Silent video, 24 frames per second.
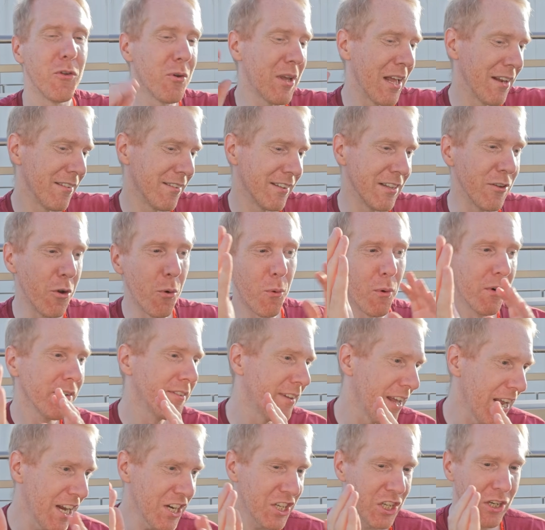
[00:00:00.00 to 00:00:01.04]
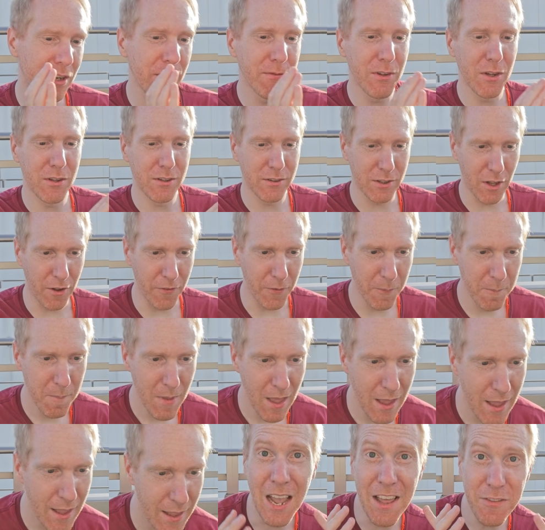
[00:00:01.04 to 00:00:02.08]
You can see the rotation of the sun
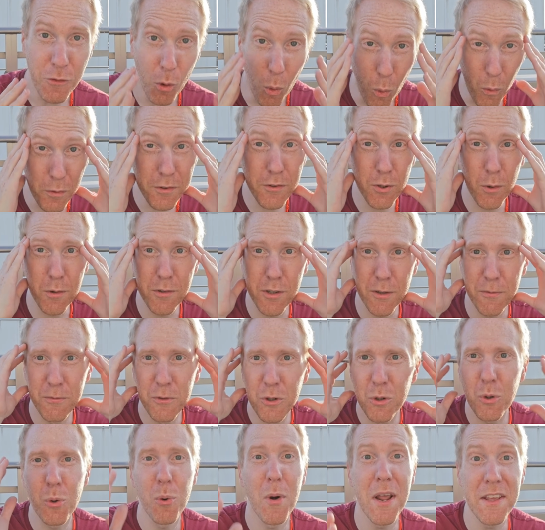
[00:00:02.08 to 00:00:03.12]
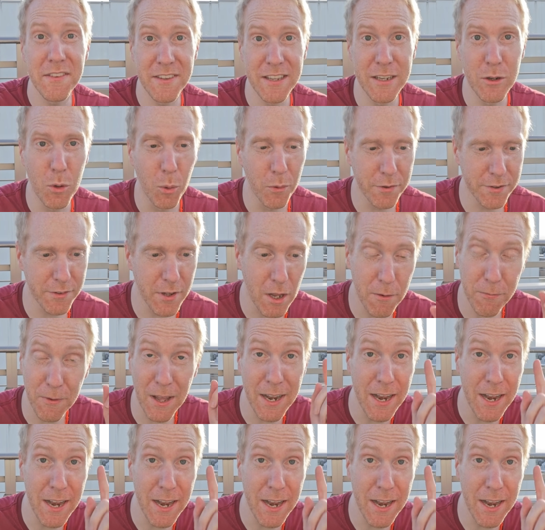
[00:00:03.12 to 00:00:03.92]
and all sorts of crazy cool stuff.